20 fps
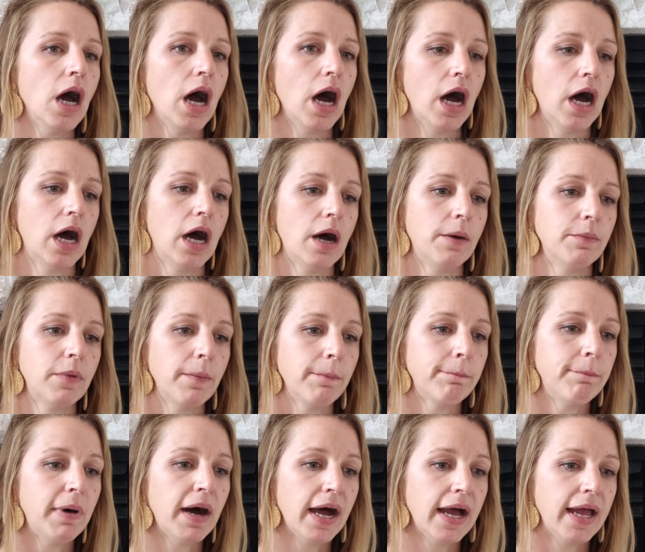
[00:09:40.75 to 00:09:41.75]

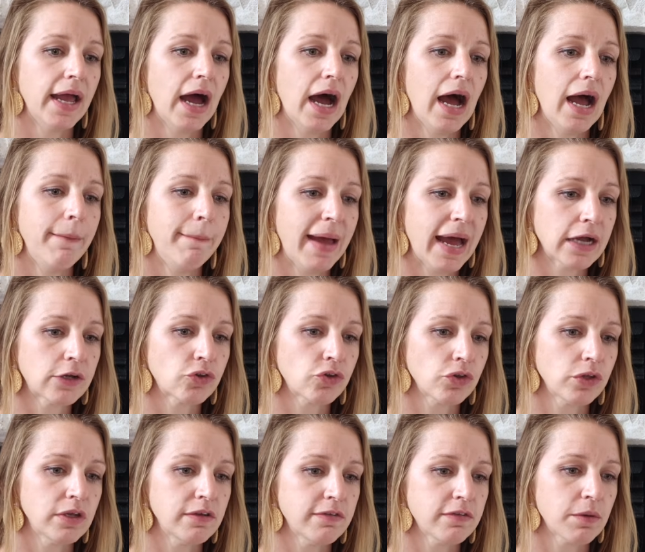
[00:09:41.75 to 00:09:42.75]
But I'm
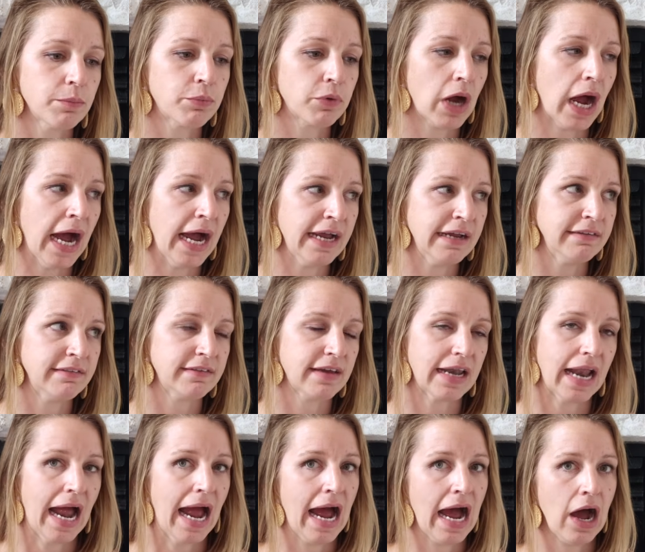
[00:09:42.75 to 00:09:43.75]
actually surprised
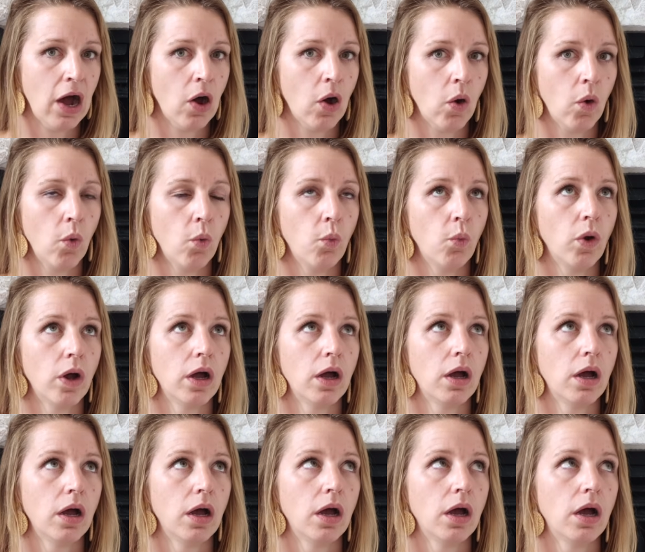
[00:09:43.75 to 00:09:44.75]
at how
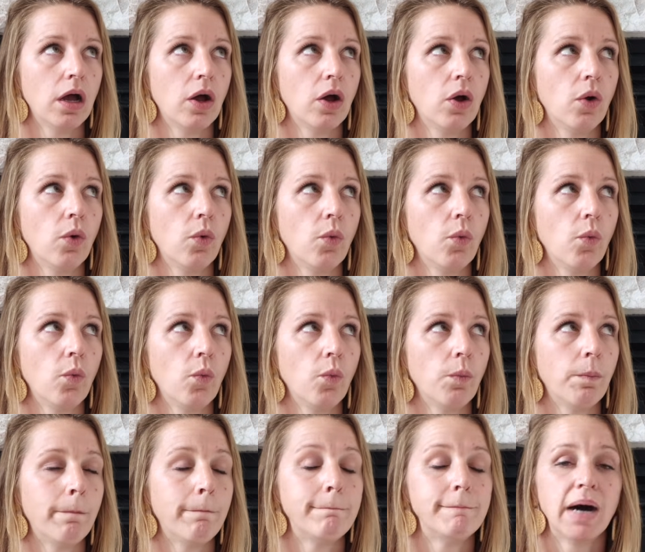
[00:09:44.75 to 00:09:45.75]

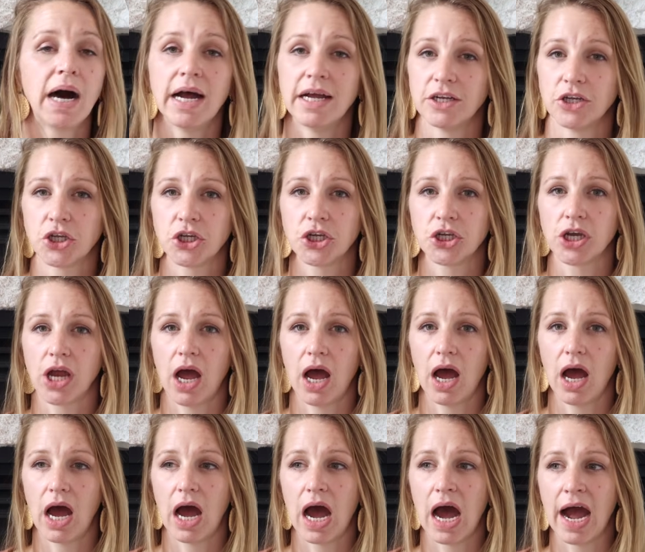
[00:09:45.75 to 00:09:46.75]
much
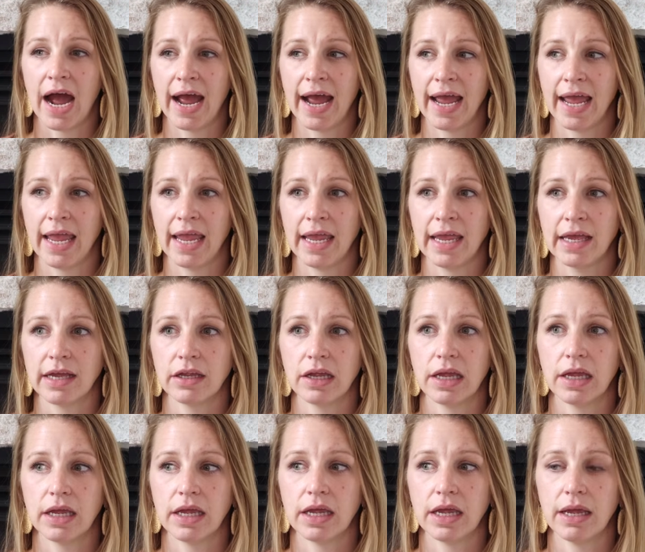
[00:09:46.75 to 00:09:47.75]
I
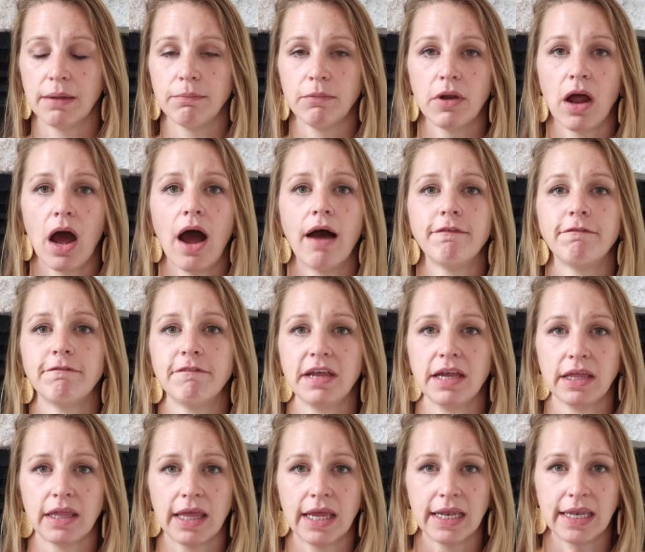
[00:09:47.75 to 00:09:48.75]
am not
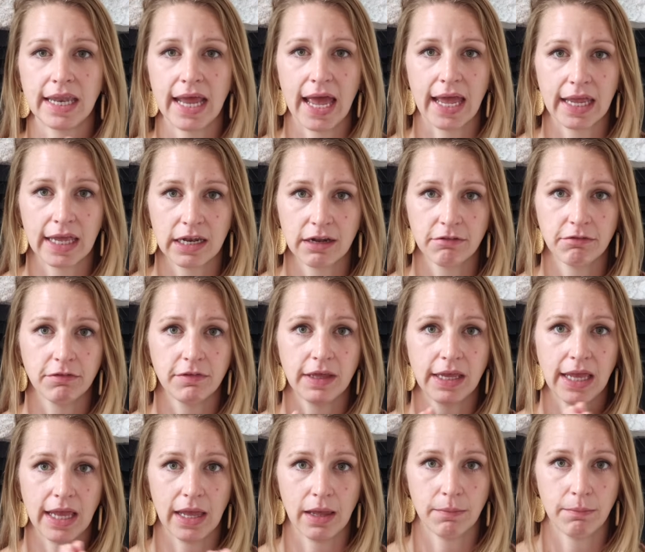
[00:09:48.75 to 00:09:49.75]
feeling
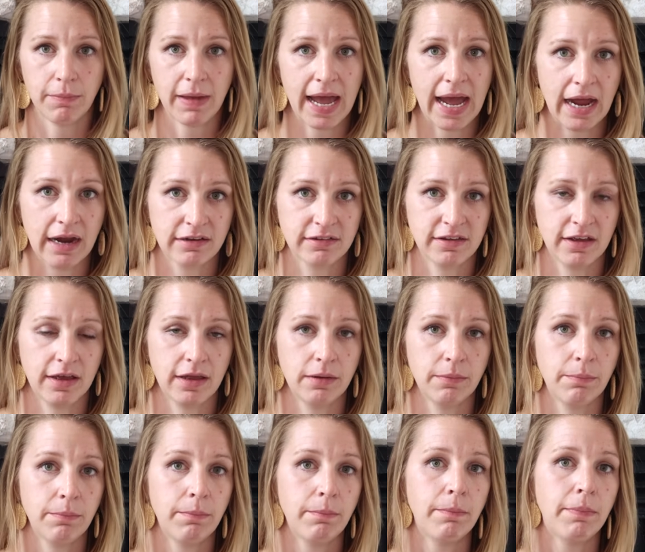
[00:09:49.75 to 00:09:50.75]
negatively
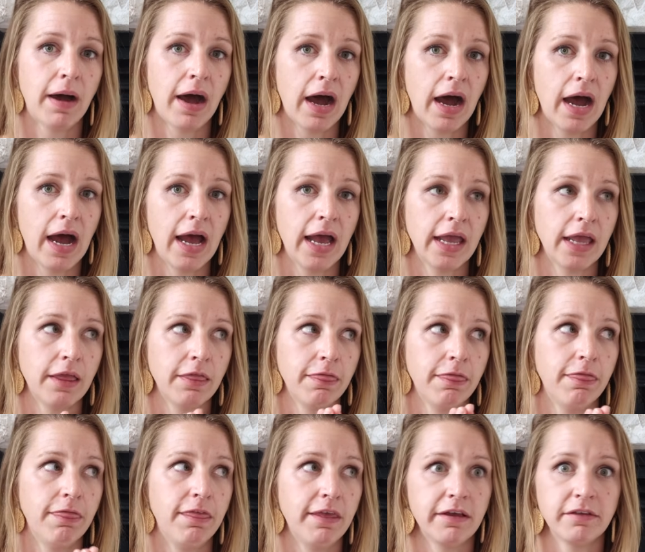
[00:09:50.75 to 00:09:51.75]
impacted by
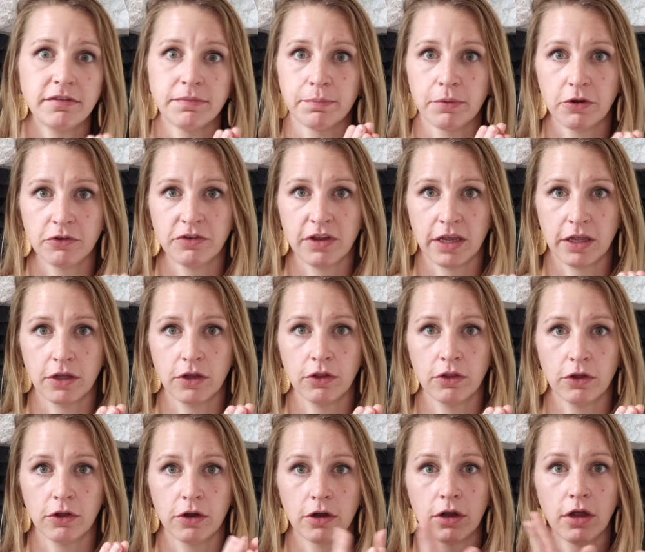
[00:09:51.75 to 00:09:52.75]
this
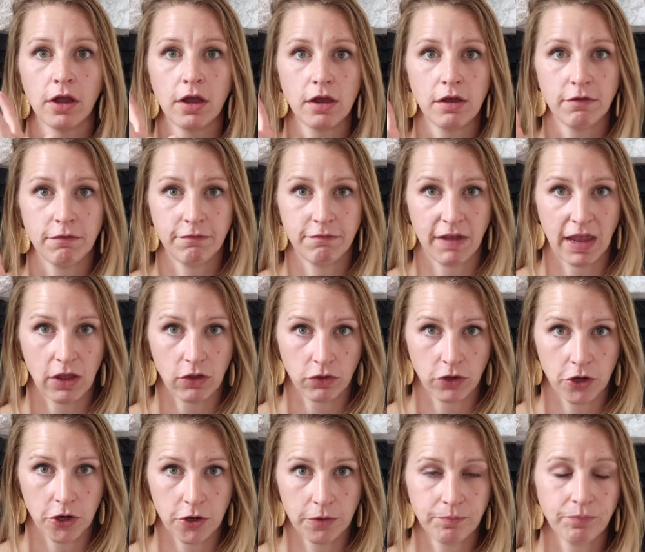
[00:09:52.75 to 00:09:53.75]
particular
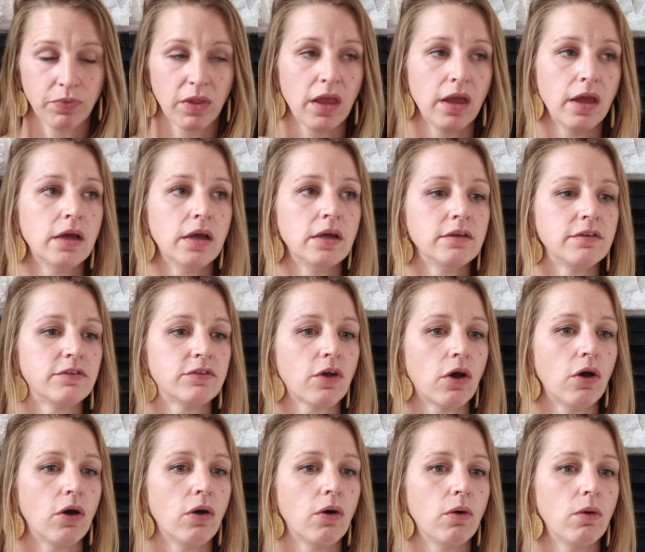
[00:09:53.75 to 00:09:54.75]
failure.
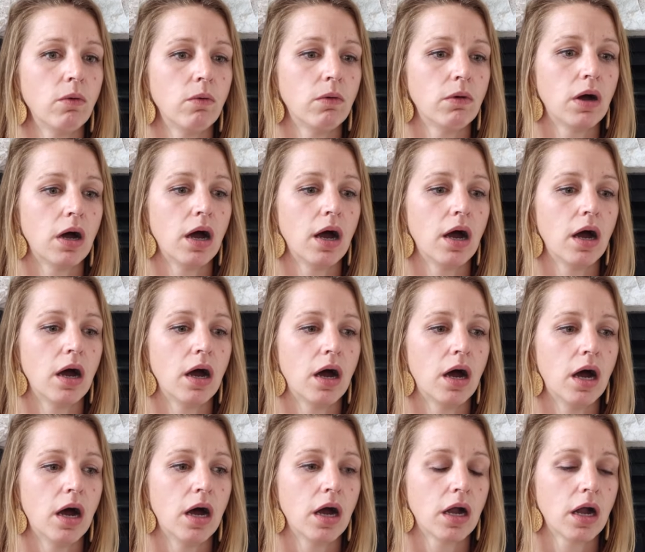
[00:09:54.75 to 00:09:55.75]
So
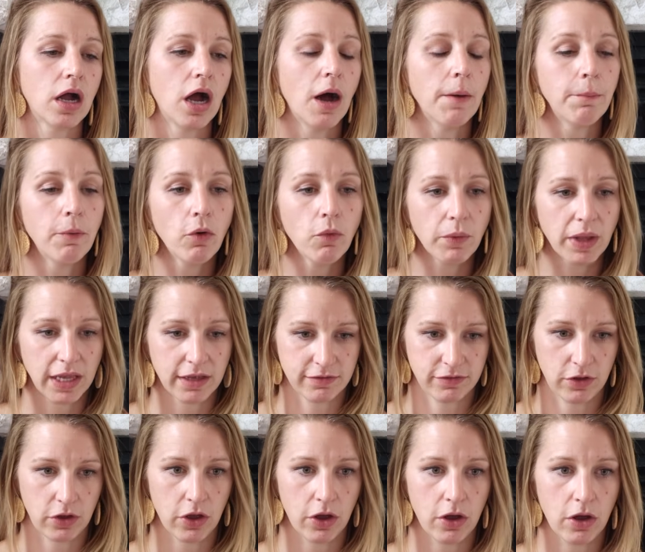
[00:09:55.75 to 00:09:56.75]
a couple
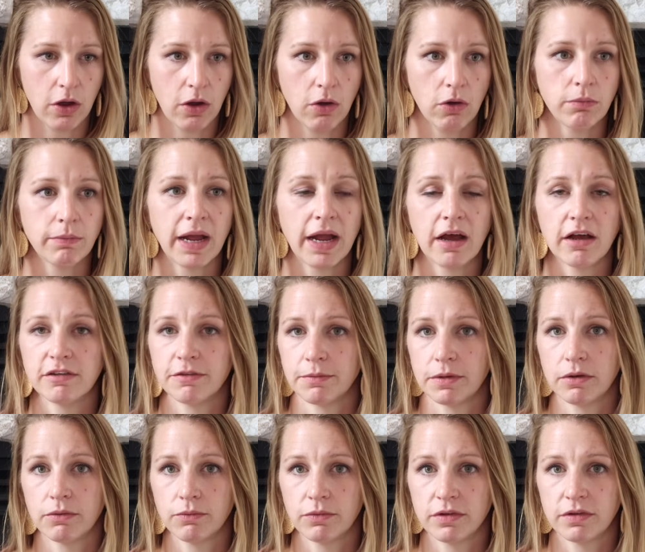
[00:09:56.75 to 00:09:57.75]
weeks ago, my
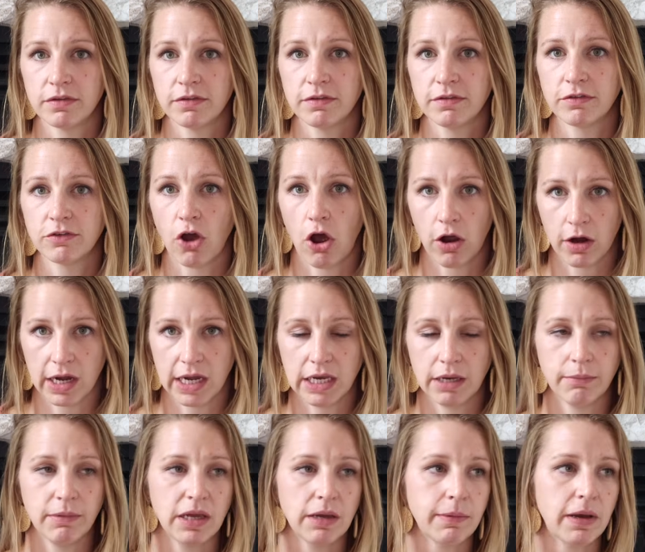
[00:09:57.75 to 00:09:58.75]
husband was talking
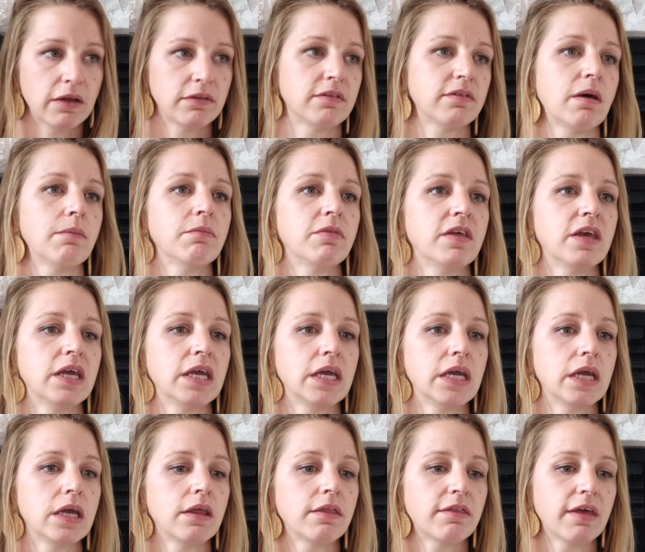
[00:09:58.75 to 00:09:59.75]
to me about
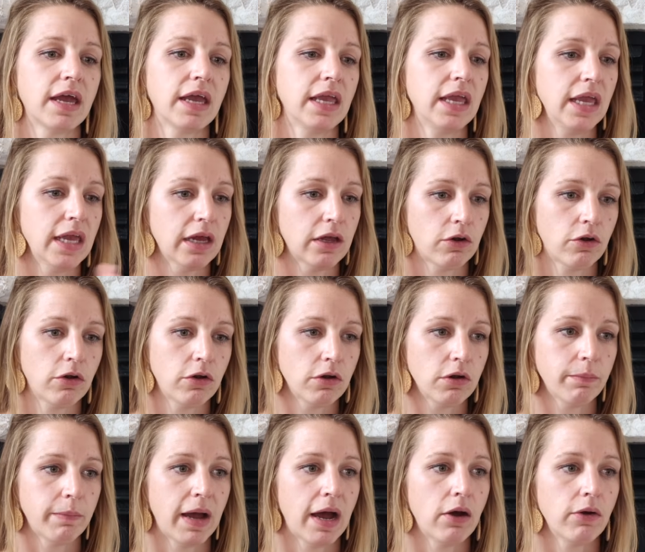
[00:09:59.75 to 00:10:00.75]
something that he had
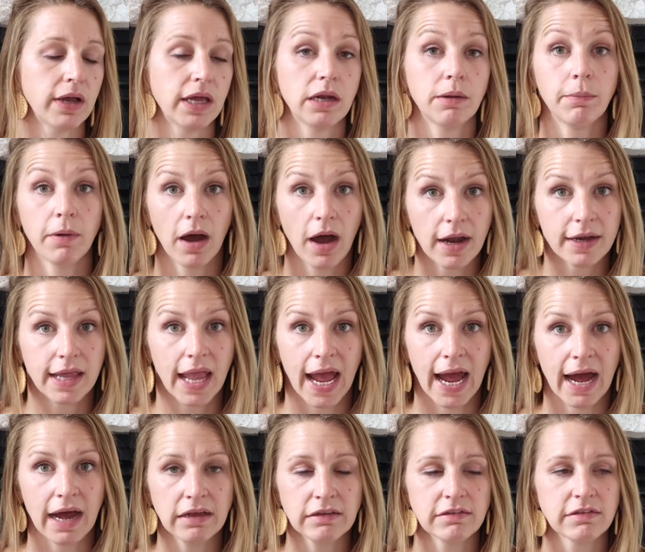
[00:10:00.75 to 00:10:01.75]
heard about in a
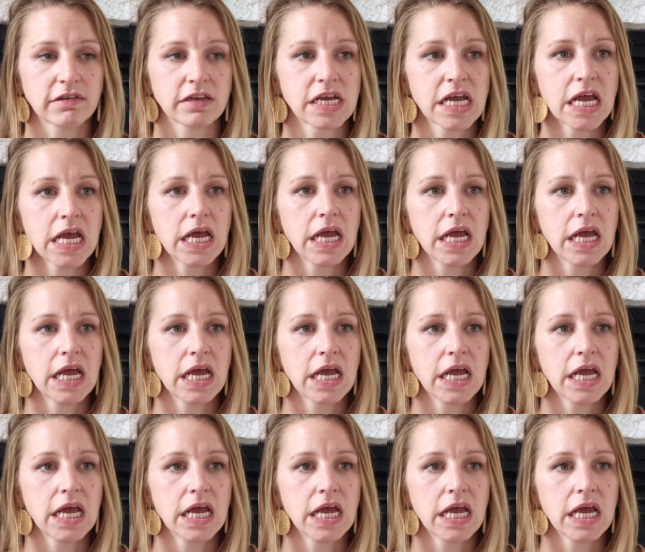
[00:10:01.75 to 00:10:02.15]
podcast.